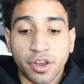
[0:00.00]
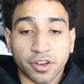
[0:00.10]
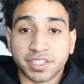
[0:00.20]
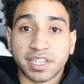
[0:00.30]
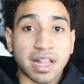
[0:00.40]
You're
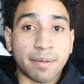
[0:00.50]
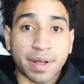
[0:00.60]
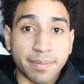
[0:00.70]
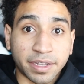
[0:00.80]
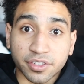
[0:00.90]
gonna see a lot of
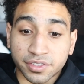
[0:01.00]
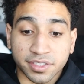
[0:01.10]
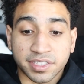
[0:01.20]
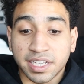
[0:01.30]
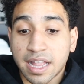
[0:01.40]
plyometrics,
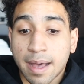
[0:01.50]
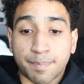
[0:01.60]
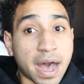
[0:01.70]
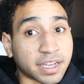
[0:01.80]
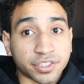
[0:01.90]
you're gonna see a lot
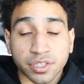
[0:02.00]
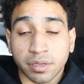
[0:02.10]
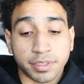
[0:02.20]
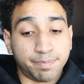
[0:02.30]
of box jumps,